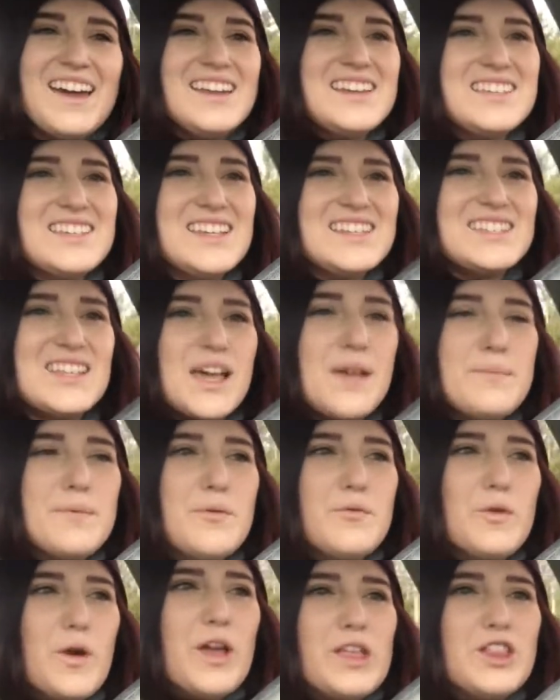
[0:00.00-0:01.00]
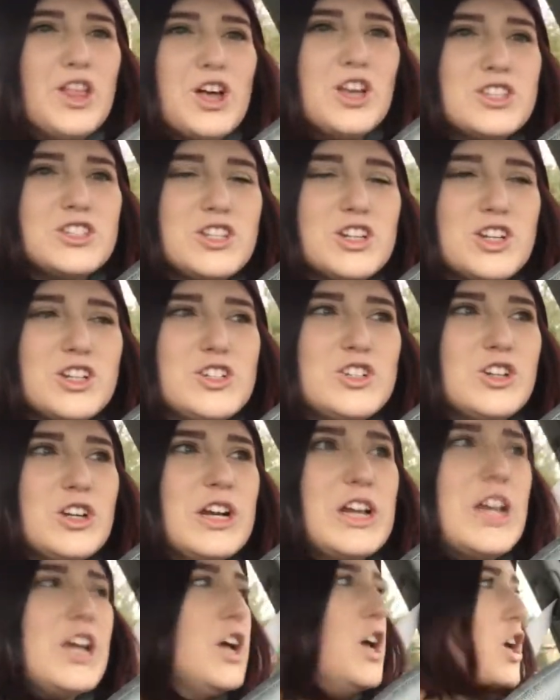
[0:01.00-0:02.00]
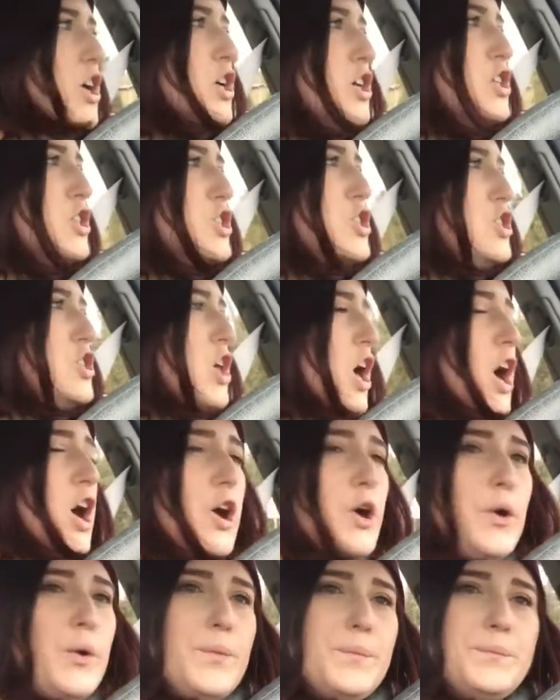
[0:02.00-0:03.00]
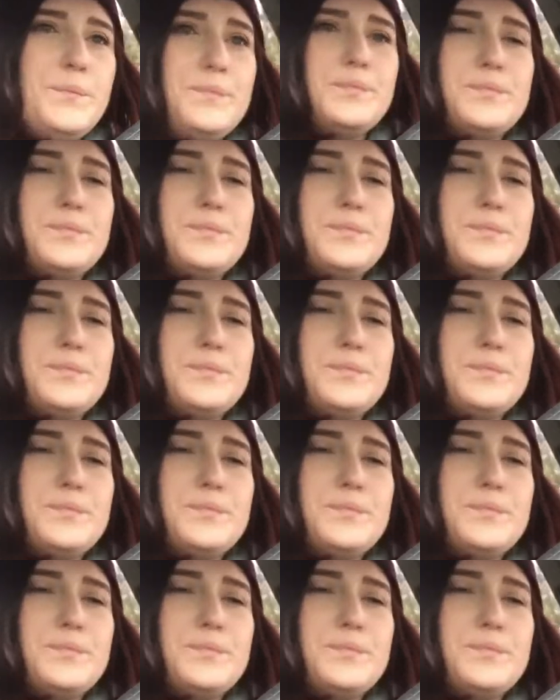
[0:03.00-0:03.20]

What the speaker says: is a type of weight loss surgery. So,